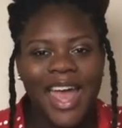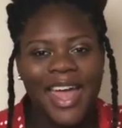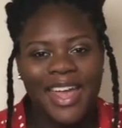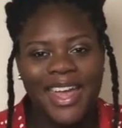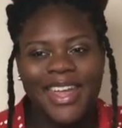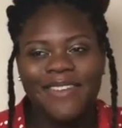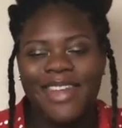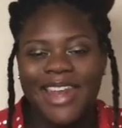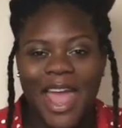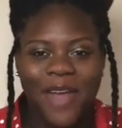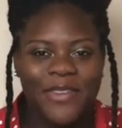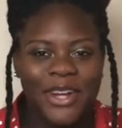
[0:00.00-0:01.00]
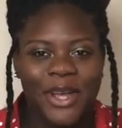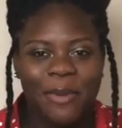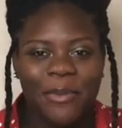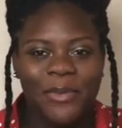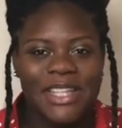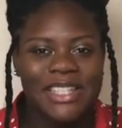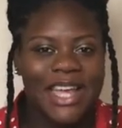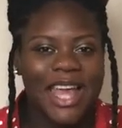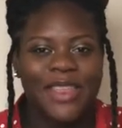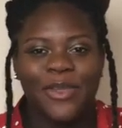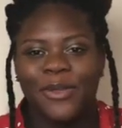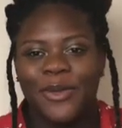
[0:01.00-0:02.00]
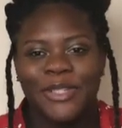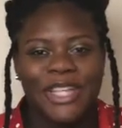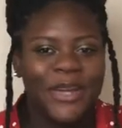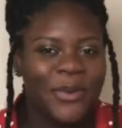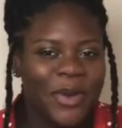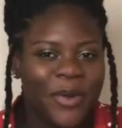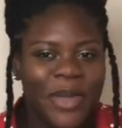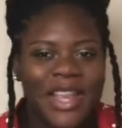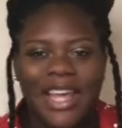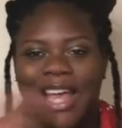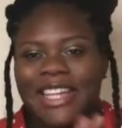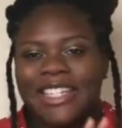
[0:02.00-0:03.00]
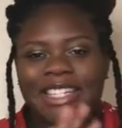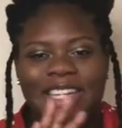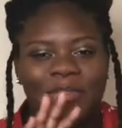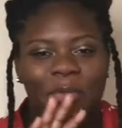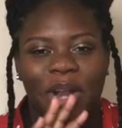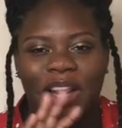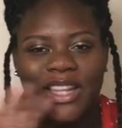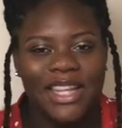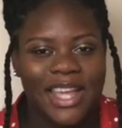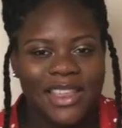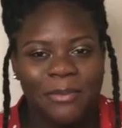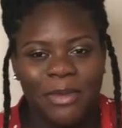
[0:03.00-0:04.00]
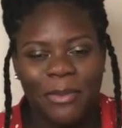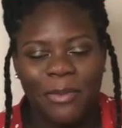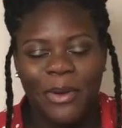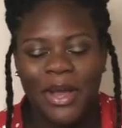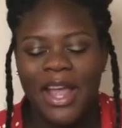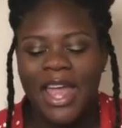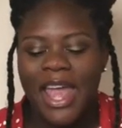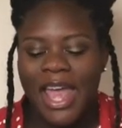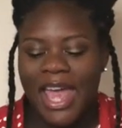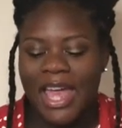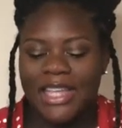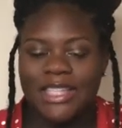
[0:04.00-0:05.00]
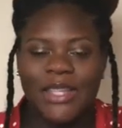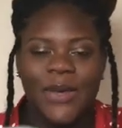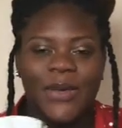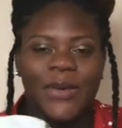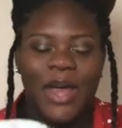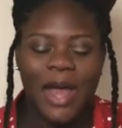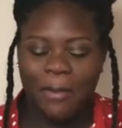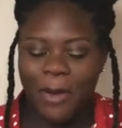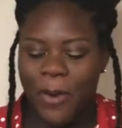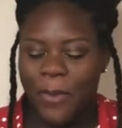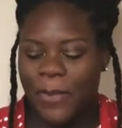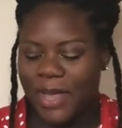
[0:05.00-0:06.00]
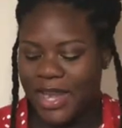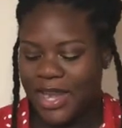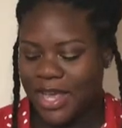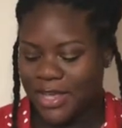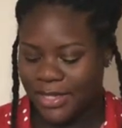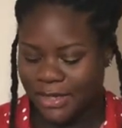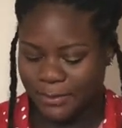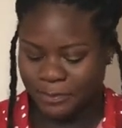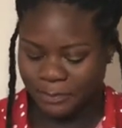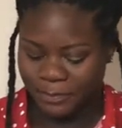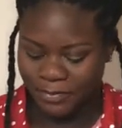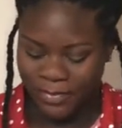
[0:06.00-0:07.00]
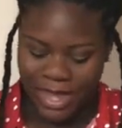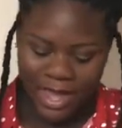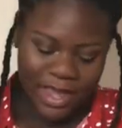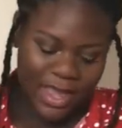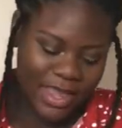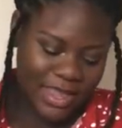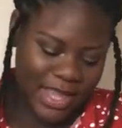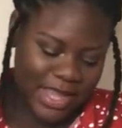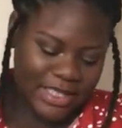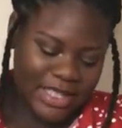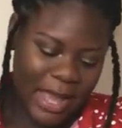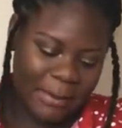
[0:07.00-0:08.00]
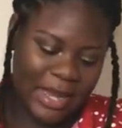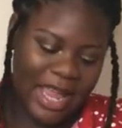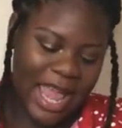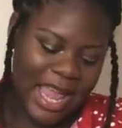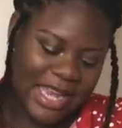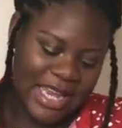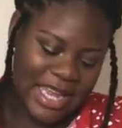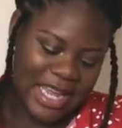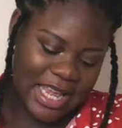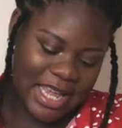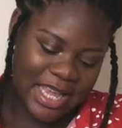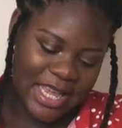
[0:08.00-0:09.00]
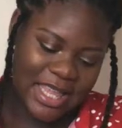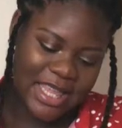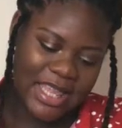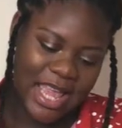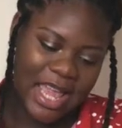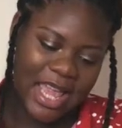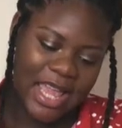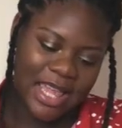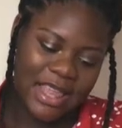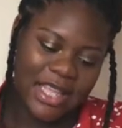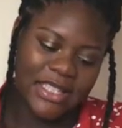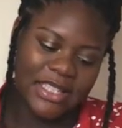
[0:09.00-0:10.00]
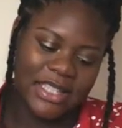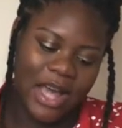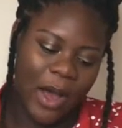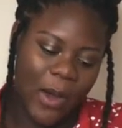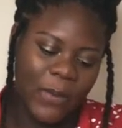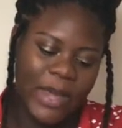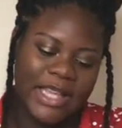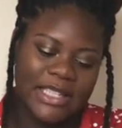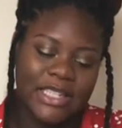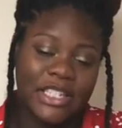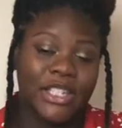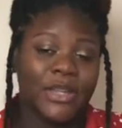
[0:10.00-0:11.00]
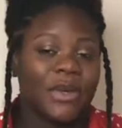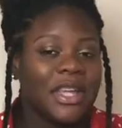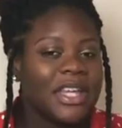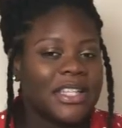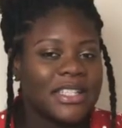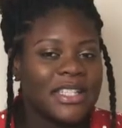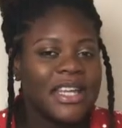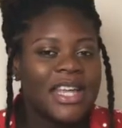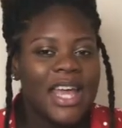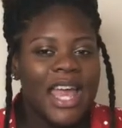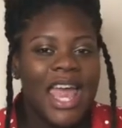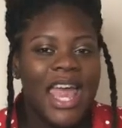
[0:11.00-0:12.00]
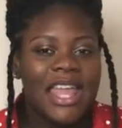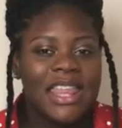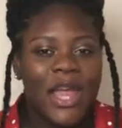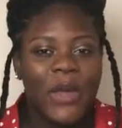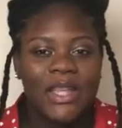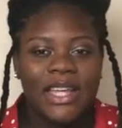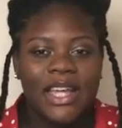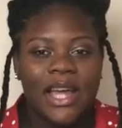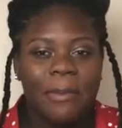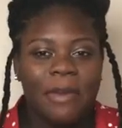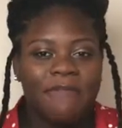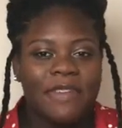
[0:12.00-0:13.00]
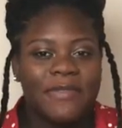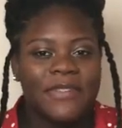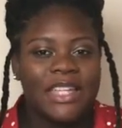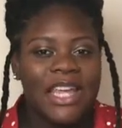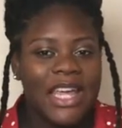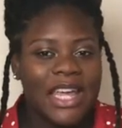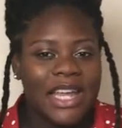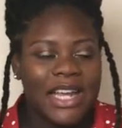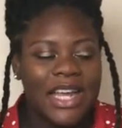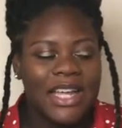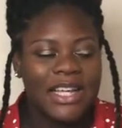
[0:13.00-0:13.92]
even after a couple weeks, like I threw those underwear away. Like I just didn't even want to look at them anymore. And so I'm hoping these come in handy. This is the Always Discreet, and they only come in 15.